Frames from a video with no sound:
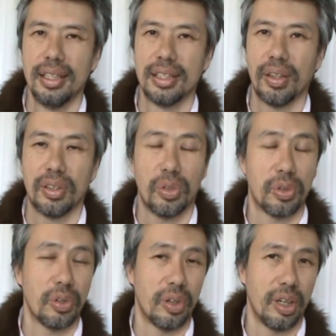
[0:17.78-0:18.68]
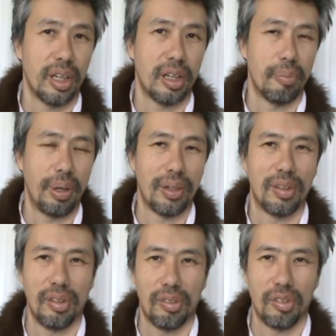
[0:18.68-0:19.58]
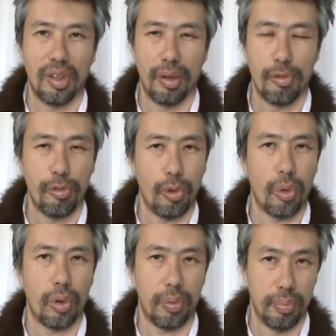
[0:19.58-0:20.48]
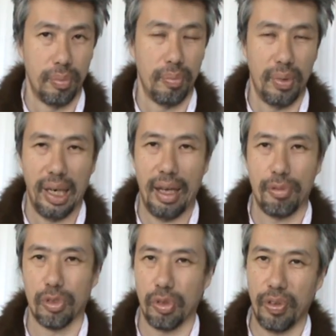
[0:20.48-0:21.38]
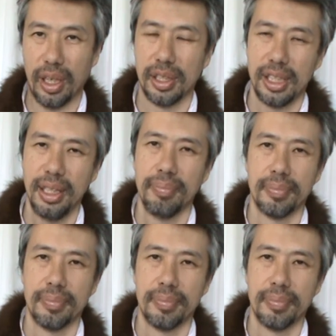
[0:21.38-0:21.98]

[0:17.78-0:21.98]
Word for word: So I talked earlier about these uh, four levels of energy.